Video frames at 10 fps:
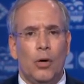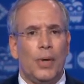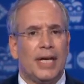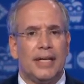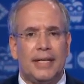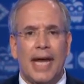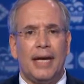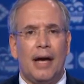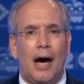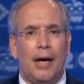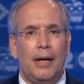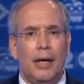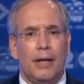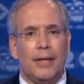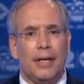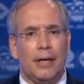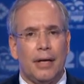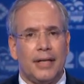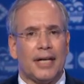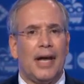we can take on the
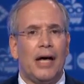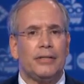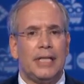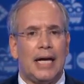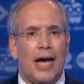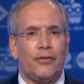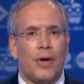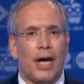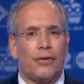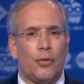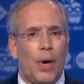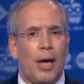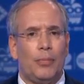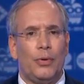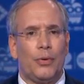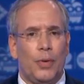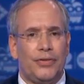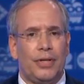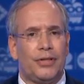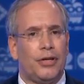technology contracts, the way I blew the
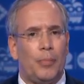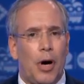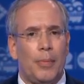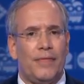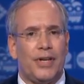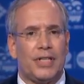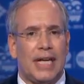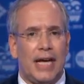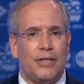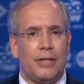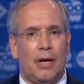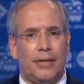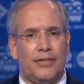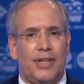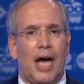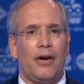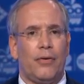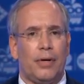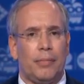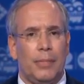whistle at the Department of Education on these
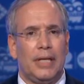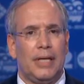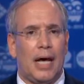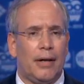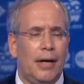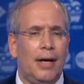$900 million